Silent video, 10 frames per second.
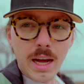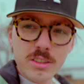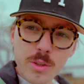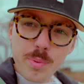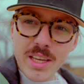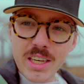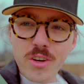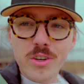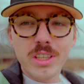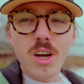I also plan on
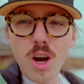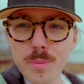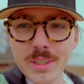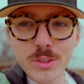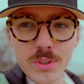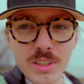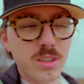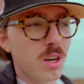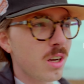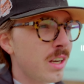going to car meets with this
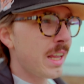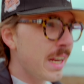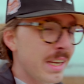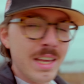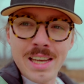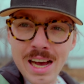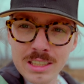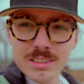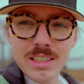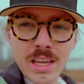car in and out
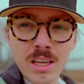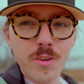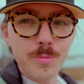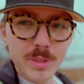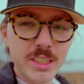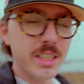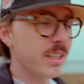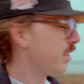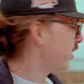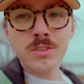of state of
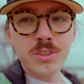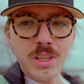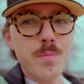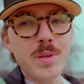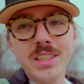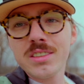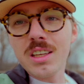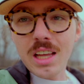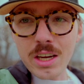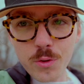Michigan. So that means a
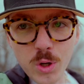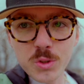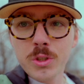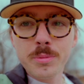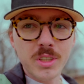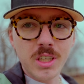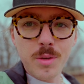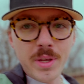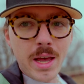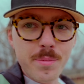lot of road trips are gonna
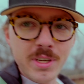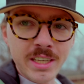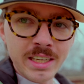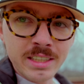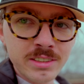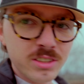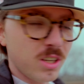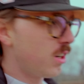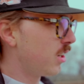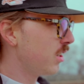be happening in this
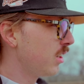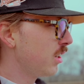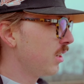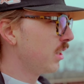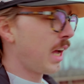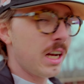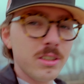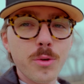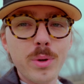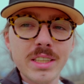car. I
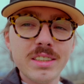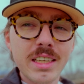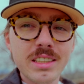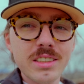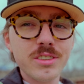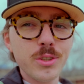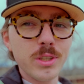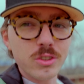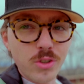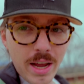also want to take this to
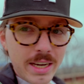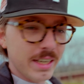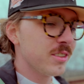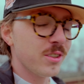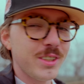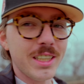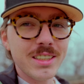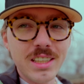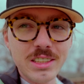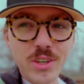the track. So if you
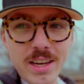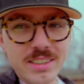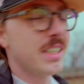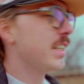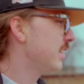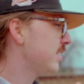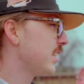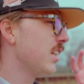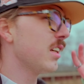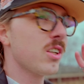guys like track days
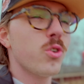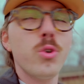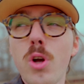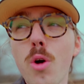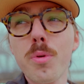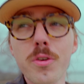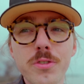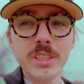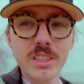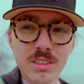and uh, cool GoPro
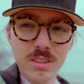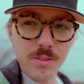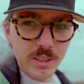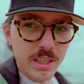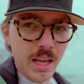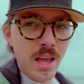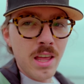footage and stuff like that,